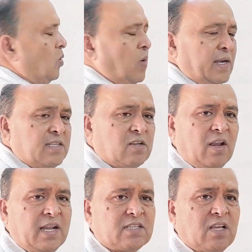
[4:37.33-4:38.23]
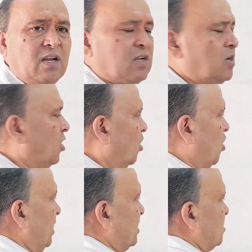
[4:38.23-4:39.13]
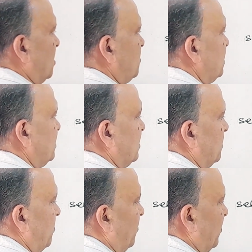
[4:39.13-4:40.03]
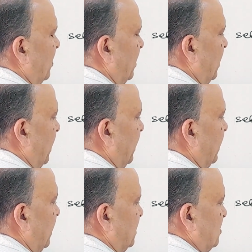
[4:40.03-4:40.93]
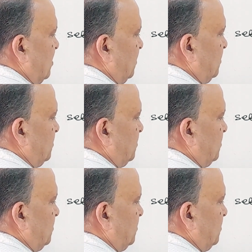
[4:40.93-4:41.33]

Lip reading: What is collection? Collection means aggregation.